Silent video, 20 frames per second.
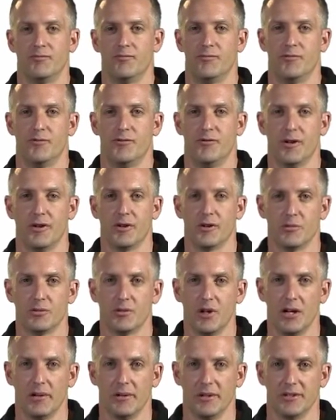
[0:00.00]
For
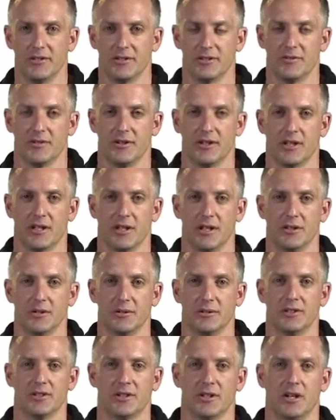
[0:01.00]
growers and for the
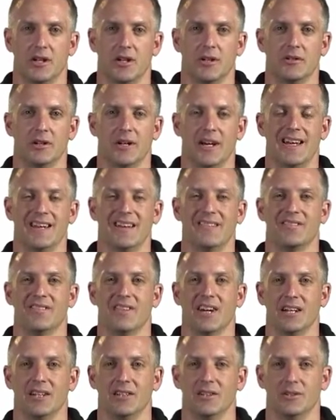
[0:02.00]
country as a whole, adding
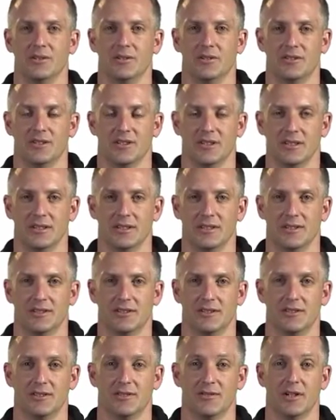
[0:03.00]
value to these
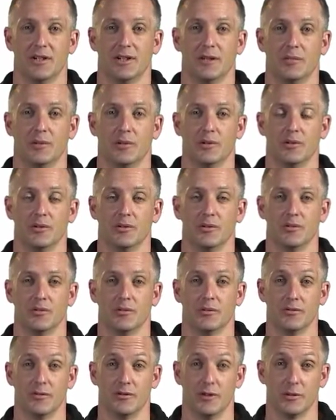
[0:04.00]
is a very important
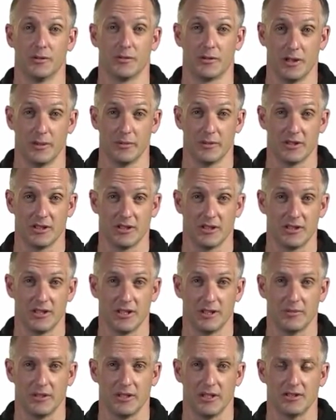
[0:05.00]
form of climate change
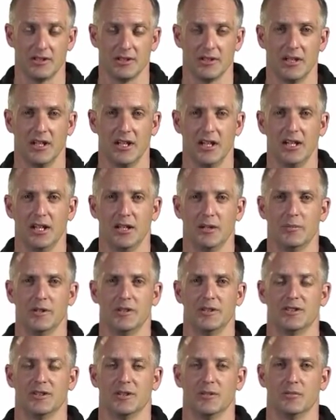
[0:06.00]
adaptation. It
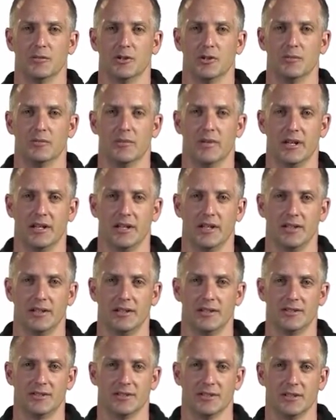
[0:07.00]
means that more money
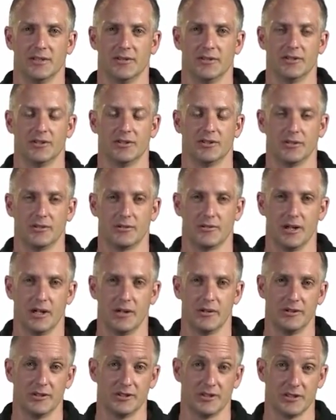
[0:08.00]
is delivered to the
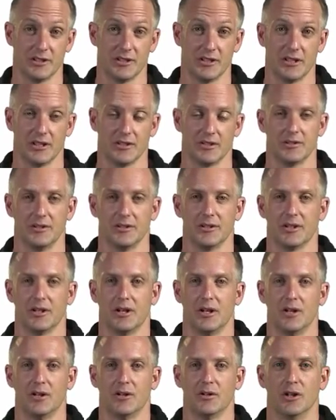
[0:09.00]
growers and to the country as a
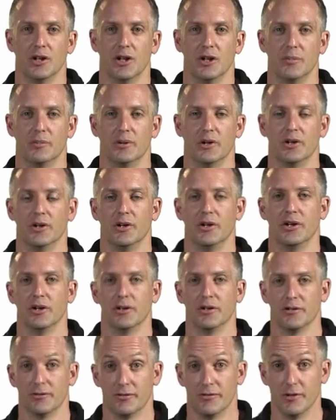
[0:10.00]
whole per unit
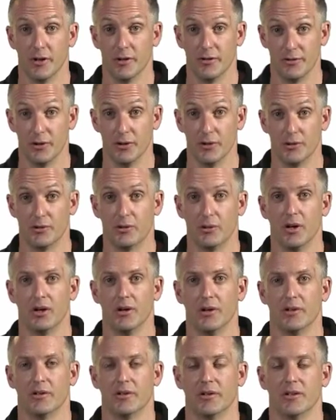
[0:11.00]
of food
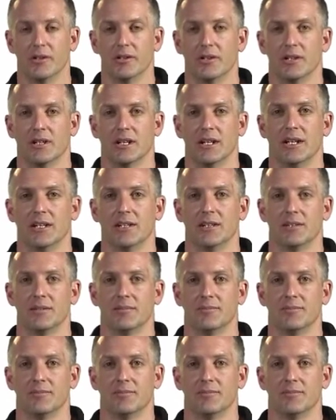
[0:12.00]
grown on the land,